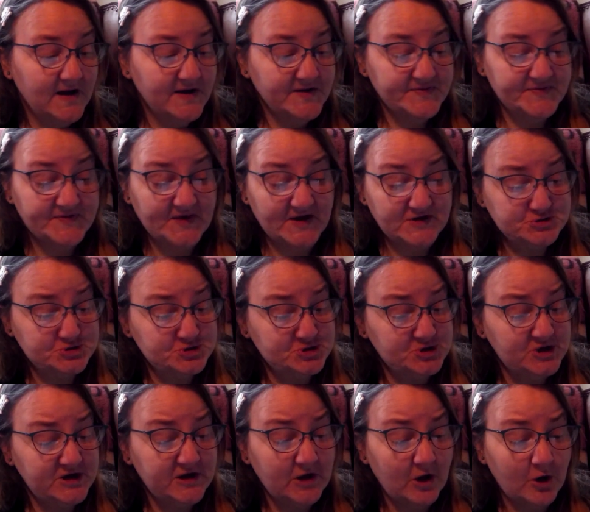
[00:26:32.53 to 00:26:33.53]

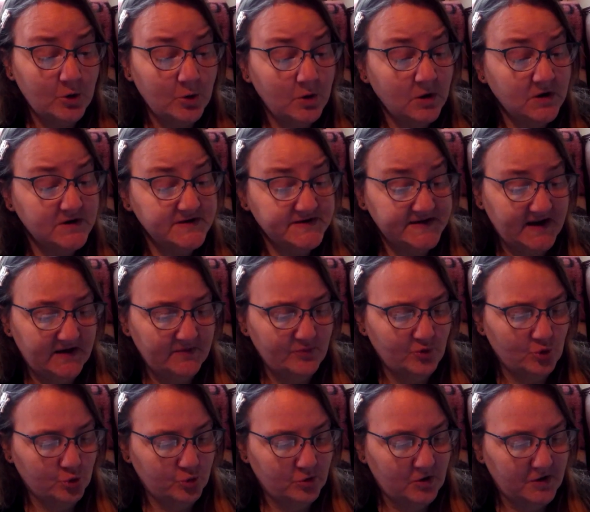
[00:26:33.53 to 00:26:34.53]
Sashiko
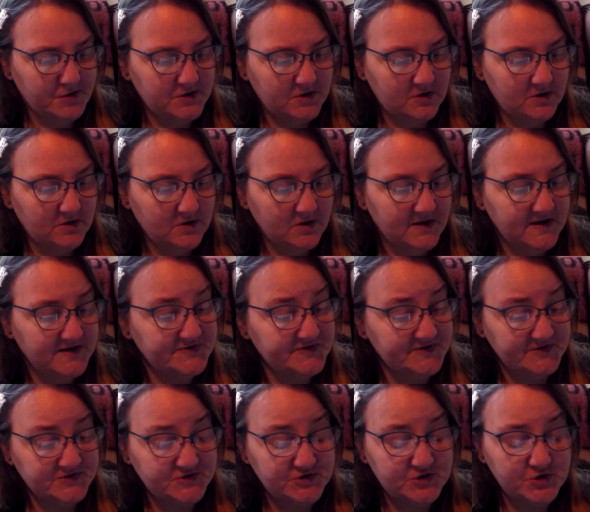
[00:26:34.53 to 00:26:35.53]
Table Runner. It's
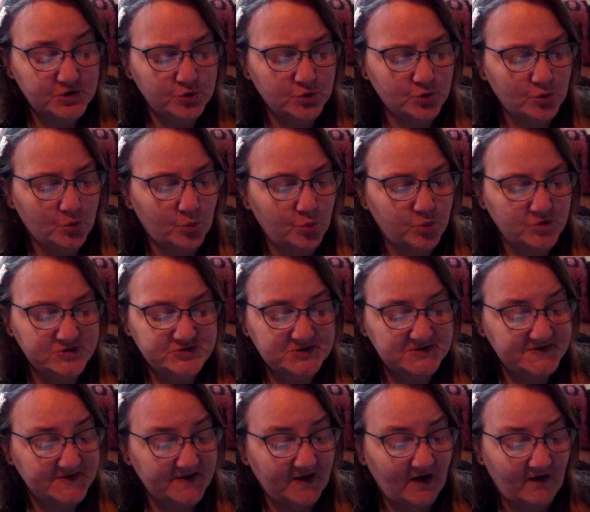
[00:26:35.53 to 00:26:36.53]
a 2, which
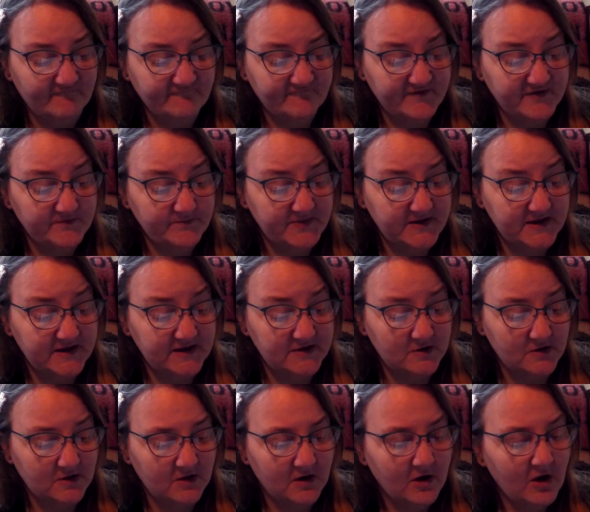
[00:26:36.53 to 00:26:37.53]
is a confident
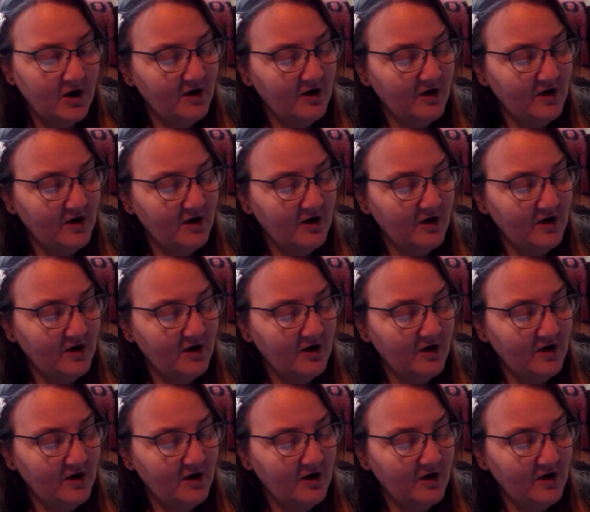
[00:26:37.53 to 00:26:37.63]
beginner.